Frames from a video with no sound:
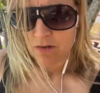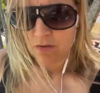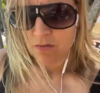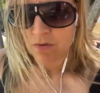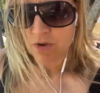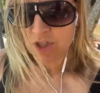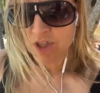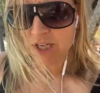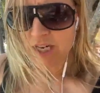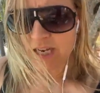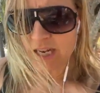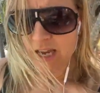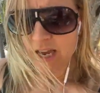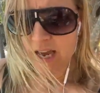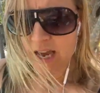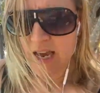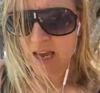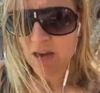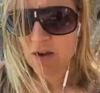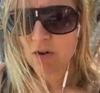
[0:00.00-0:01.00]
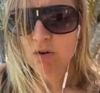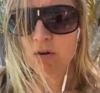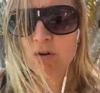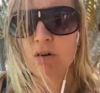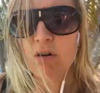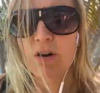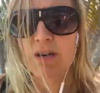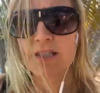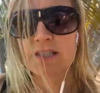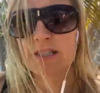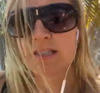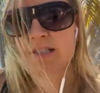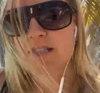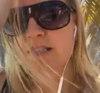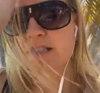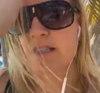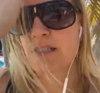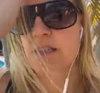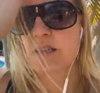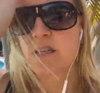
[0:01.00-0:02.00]
watching a
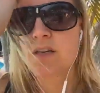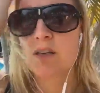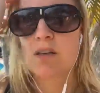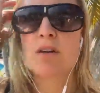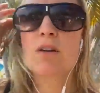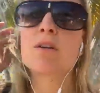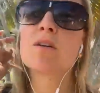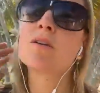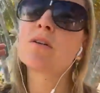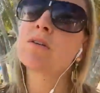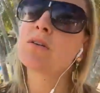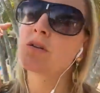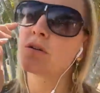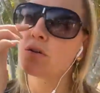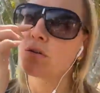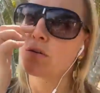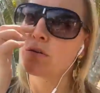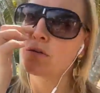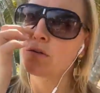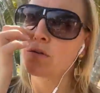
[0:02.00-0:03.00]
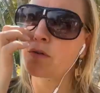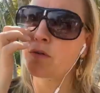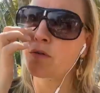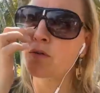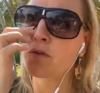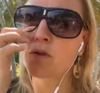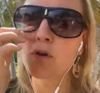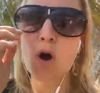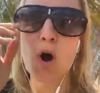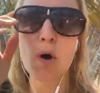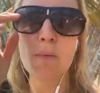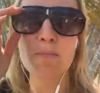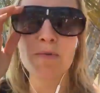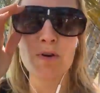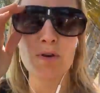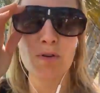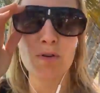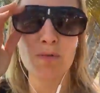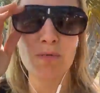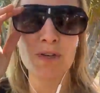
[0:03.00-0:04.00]
course through
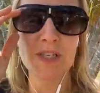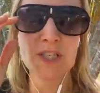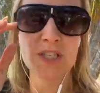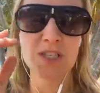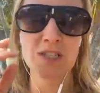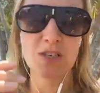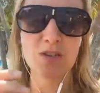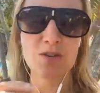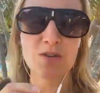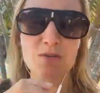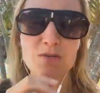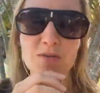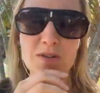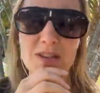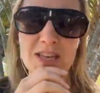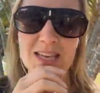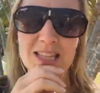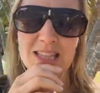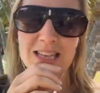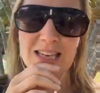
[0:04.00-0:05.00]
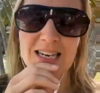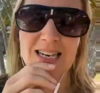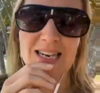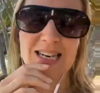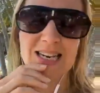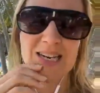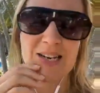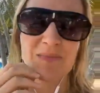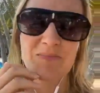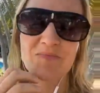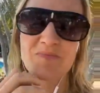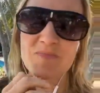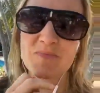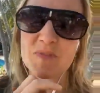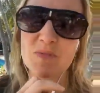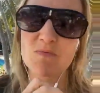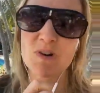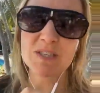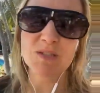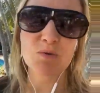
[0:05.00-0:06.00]
Commune, which is a new thing that
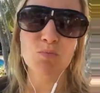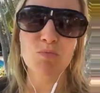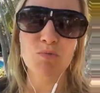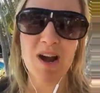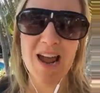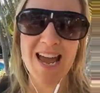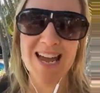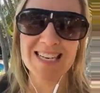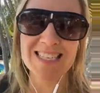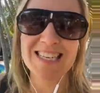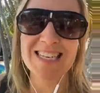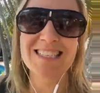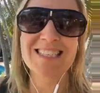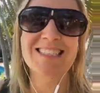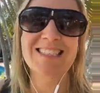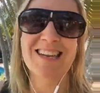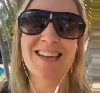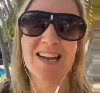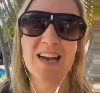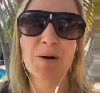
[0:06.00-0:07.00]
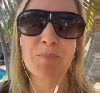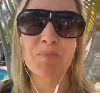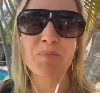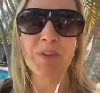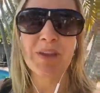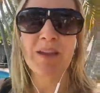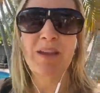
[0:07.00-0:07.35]
Russell Brand has set up.